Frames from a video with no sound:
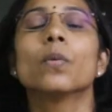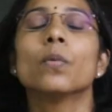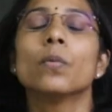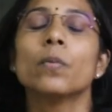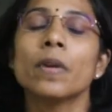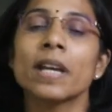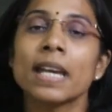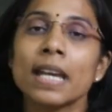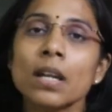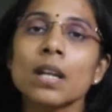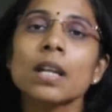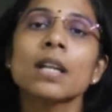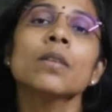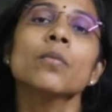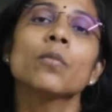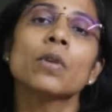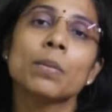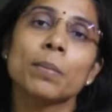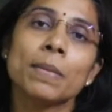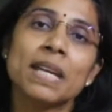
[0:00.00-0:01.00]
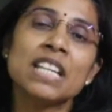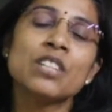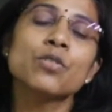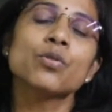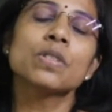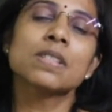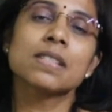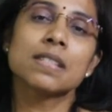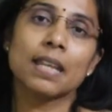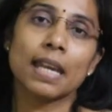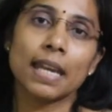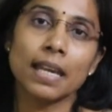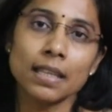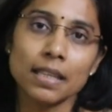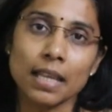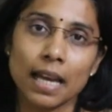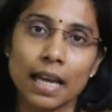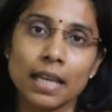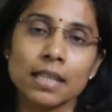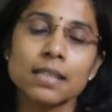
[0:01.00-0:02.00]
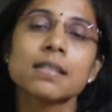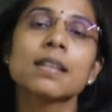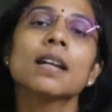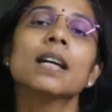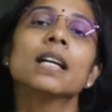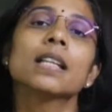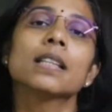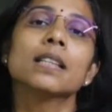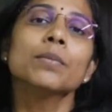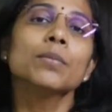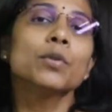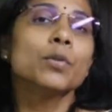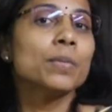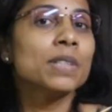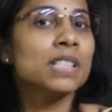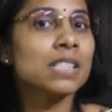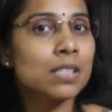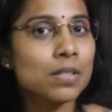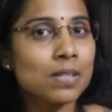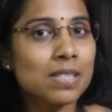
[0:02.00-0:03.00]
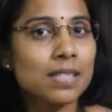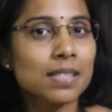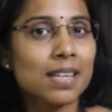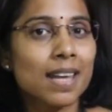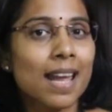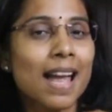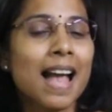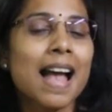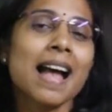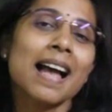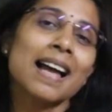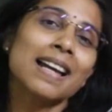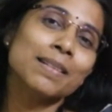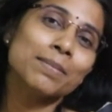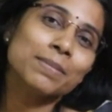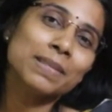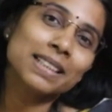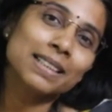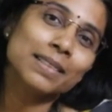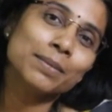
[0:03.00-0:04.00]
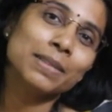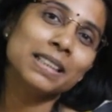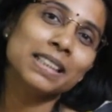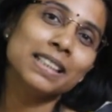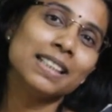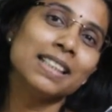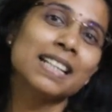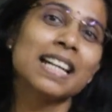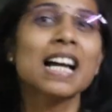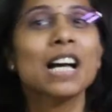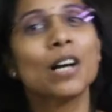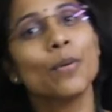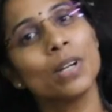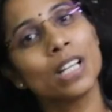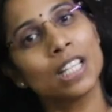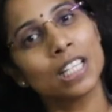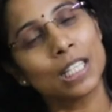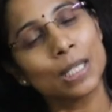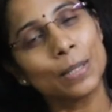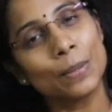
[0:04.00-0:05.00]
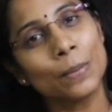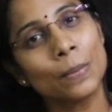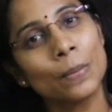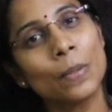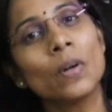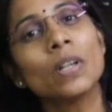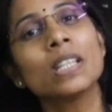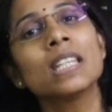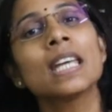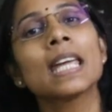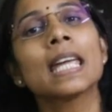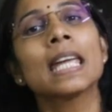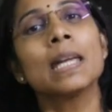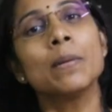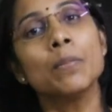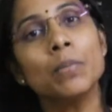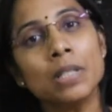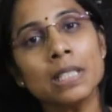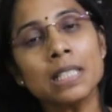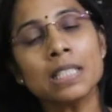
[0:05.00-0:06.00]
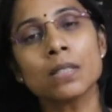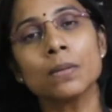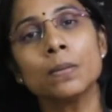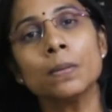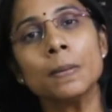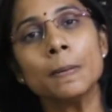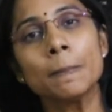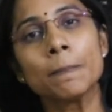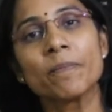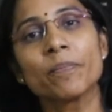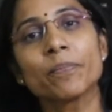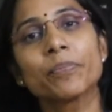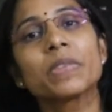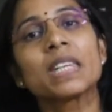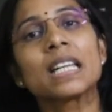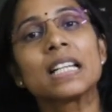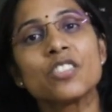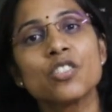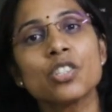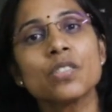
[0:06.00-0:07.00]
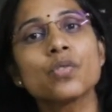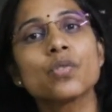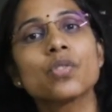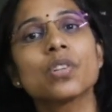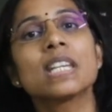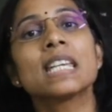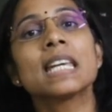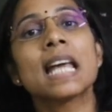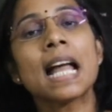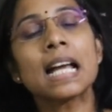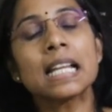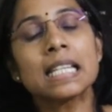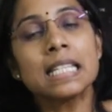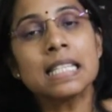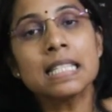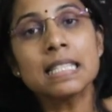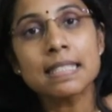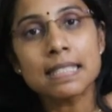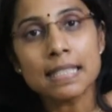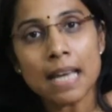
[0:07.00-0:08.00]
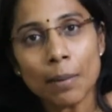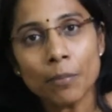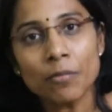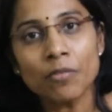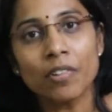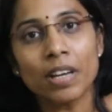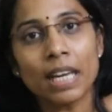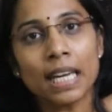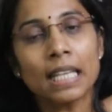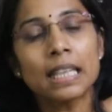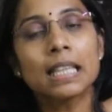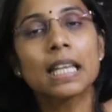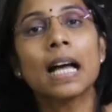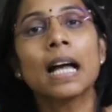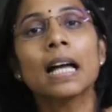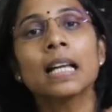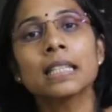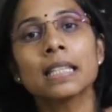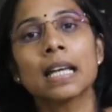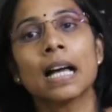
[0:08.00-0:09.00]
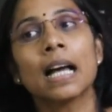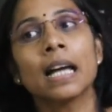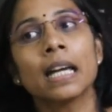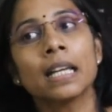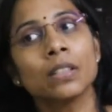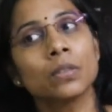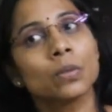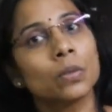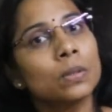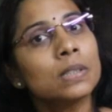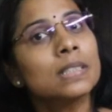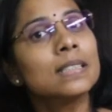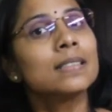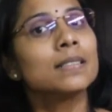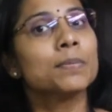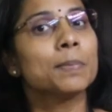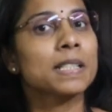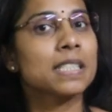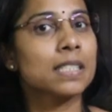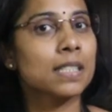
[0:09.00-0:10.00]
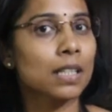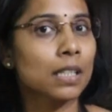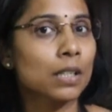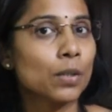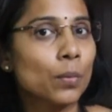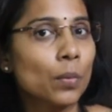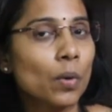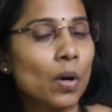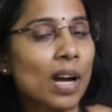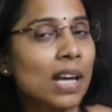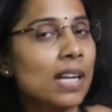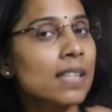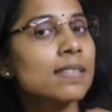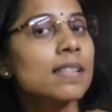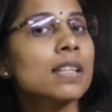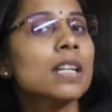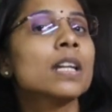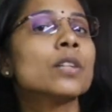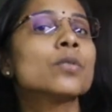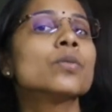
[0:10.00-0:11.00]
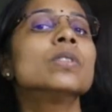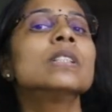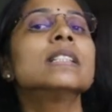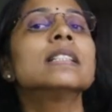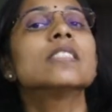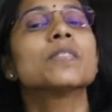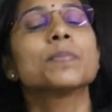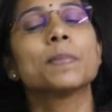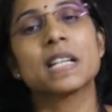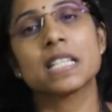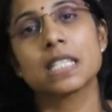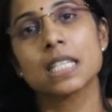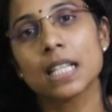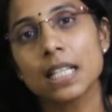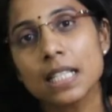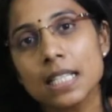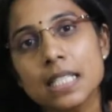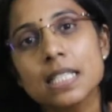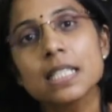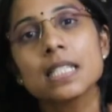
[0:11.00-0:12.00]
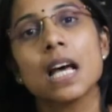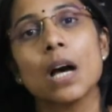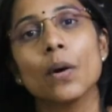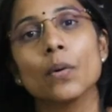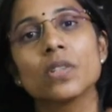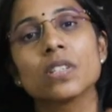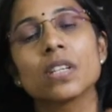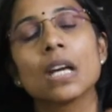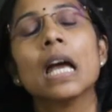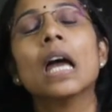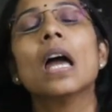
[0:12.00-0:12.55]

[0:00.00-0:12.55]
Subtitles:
Wherein we mean to say that the moment you say, "Hi baby, how are you?" are they able to just react in some way that I know this particular voice or I know this particular sound.